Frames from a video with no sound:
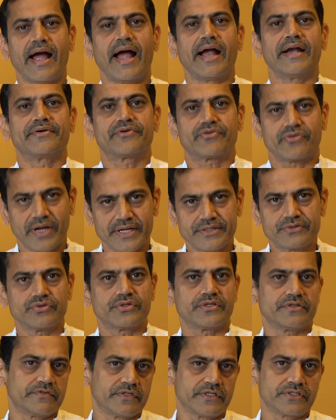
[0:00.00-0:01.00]
and try
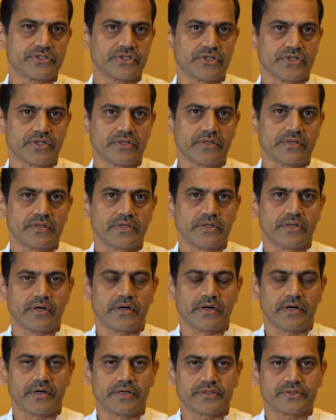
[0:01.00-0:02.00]
to reverse your
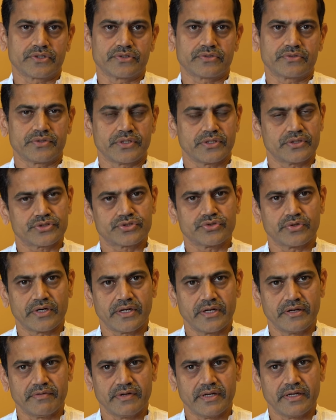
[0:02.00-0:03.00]
to your
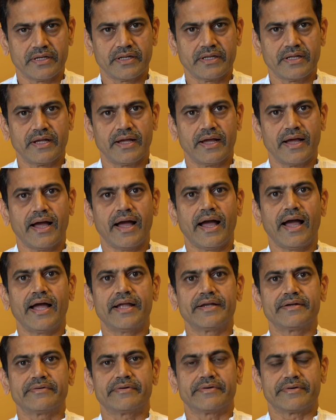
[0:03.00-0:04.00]
sugar level
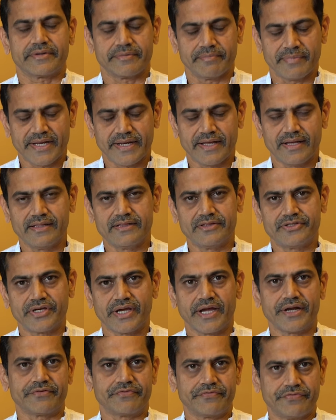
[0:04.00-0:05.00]
and remain
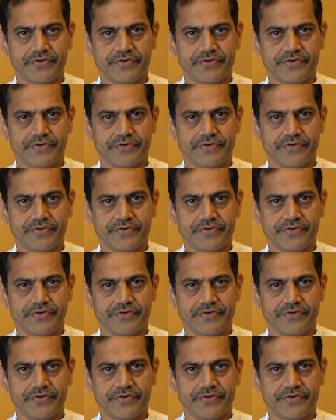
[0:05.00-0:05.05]
healthy and